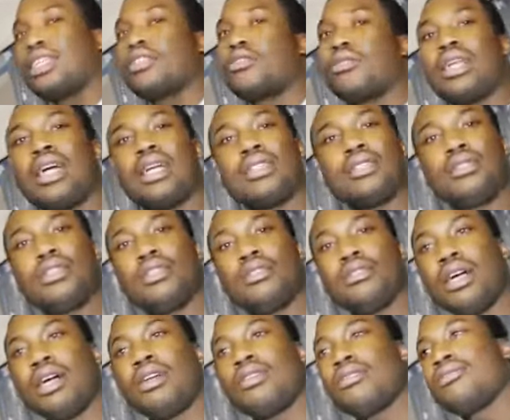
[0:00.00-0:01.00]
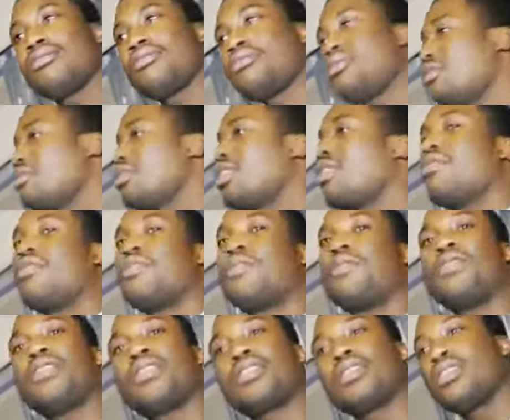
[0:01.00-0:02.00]
That's what I do. I don't, we don't give a
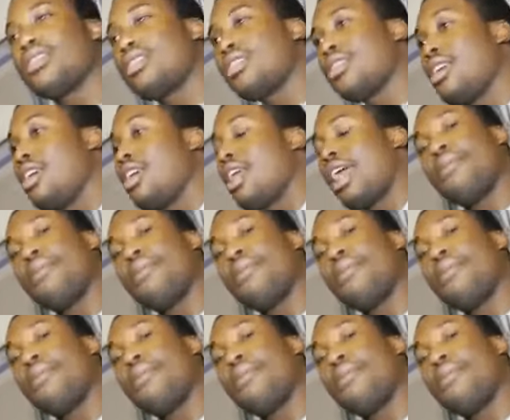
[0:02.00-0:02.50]
fuck, nigga.